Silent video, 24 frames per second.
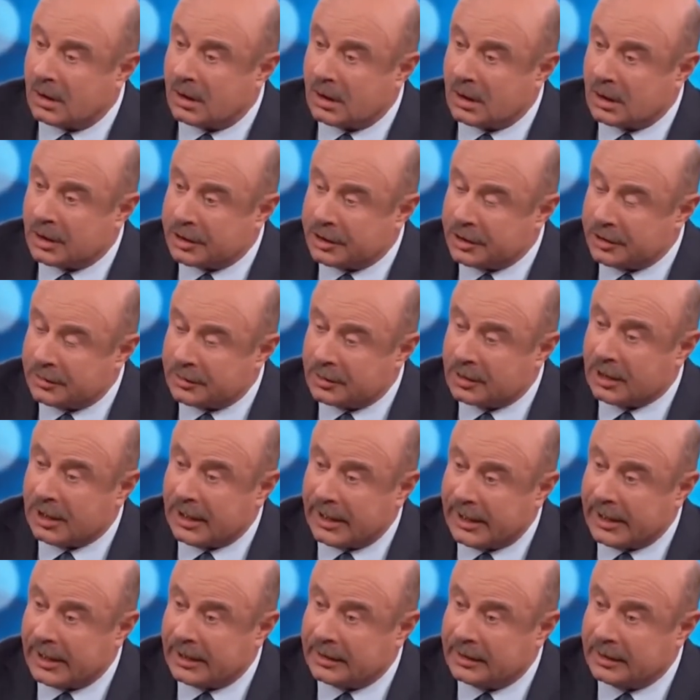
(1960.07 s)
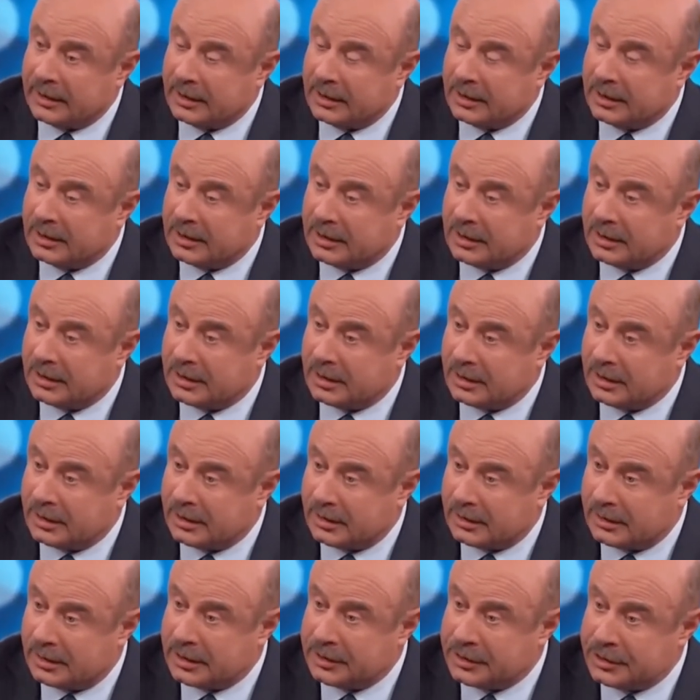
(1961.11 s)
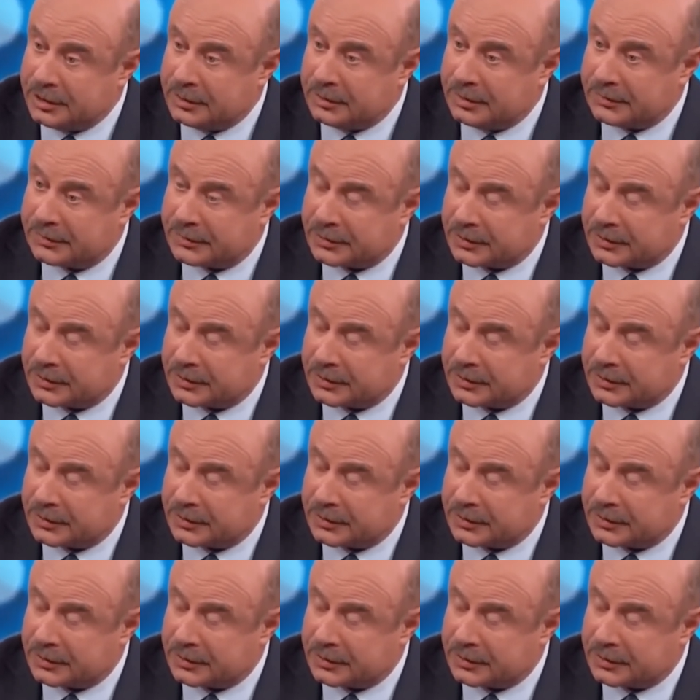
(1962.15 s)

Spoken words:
Are you glad that you have